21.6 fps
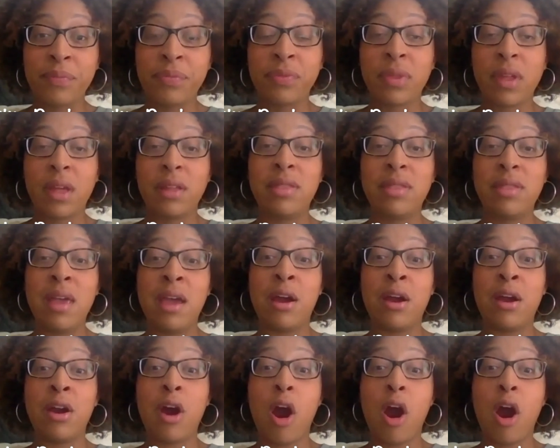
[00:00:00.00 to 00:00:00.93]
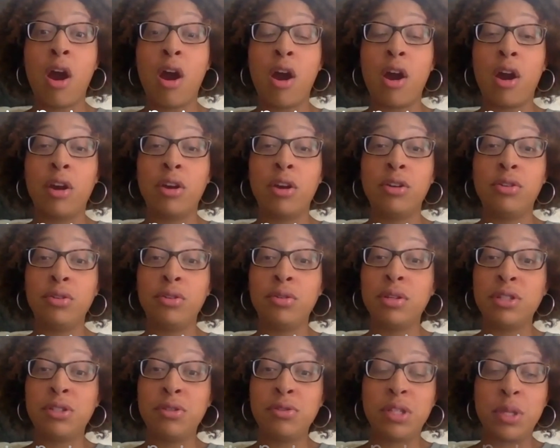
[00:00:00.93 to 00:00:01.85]
There are
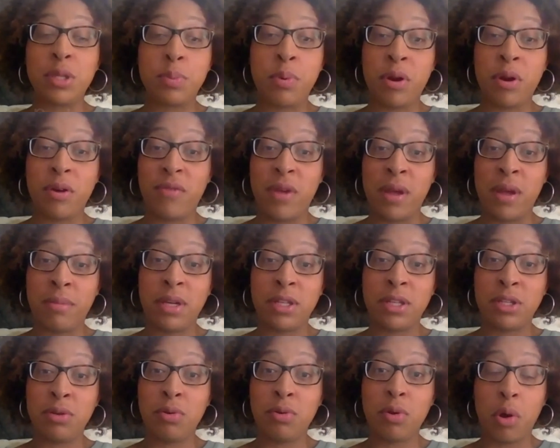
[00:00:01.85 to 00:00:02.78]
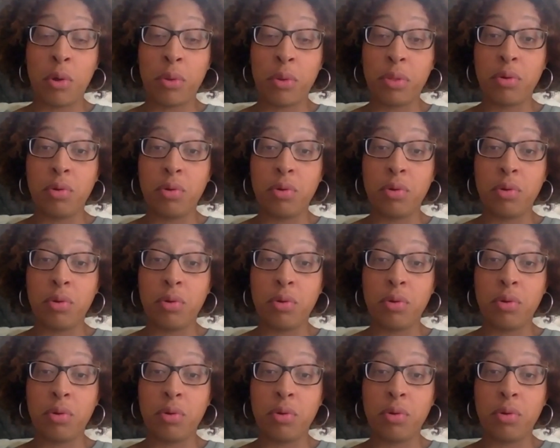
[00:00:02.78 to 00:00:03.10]
doulas who support families who go through